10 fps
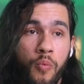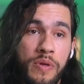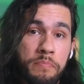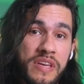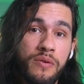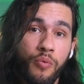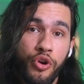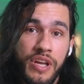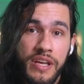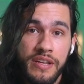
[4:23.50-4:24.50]
With me
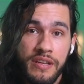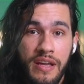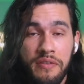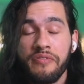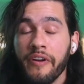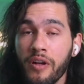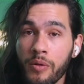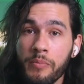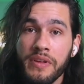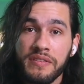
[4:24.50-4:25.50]
working in like
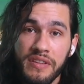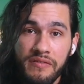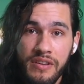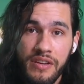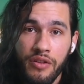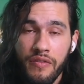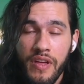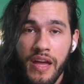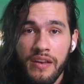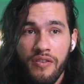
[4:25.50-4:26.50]
film and TV and all
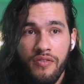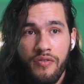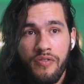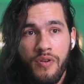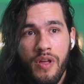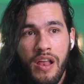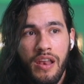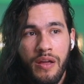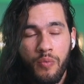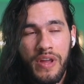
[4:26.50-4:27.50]
that,
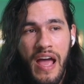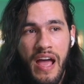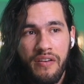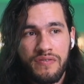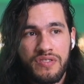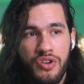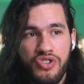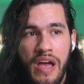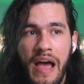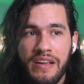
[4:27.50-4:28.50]
like we have such
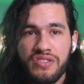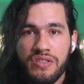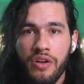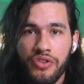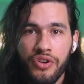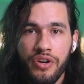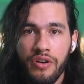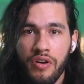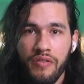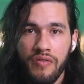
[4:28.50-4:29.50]
a high standard
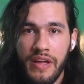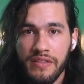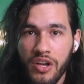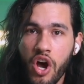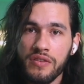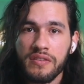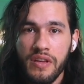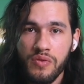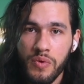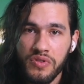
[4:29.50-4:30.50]
of like the content that
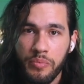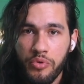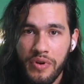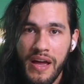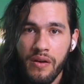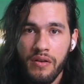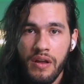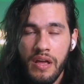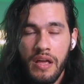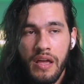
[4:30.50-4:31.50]
you want to put out,
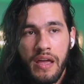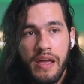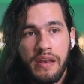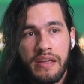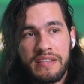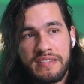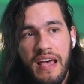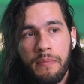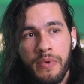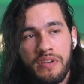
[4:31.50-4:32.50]
and it's
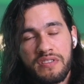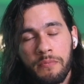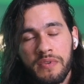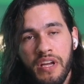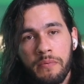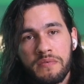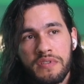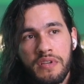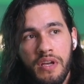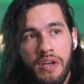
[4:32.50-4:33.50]
sad because sometimes
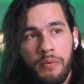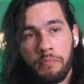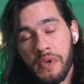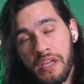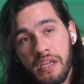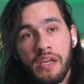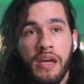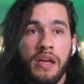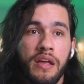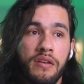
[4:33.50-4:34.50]
me
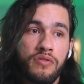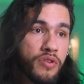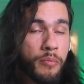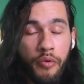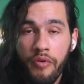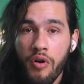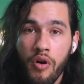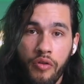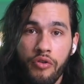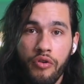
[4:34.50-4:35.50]
and some
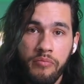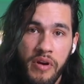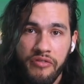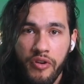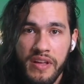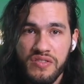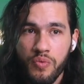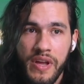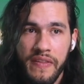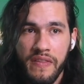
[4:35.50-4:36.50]
other of my friends
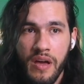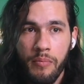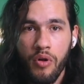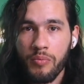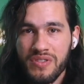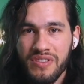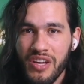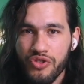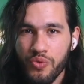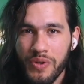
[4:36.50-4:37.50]
we end up almost
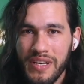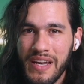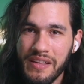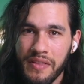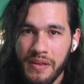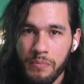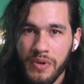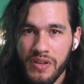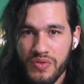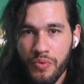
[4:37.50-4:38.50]
not doing anything
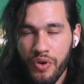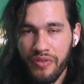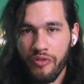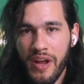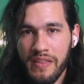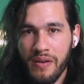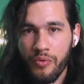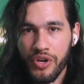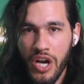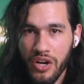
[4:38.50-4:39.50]
because we're afraid that we're
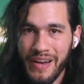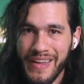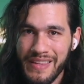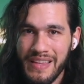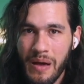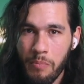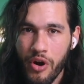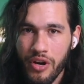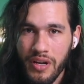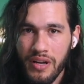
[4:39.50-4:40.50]
not gonna hit that mark.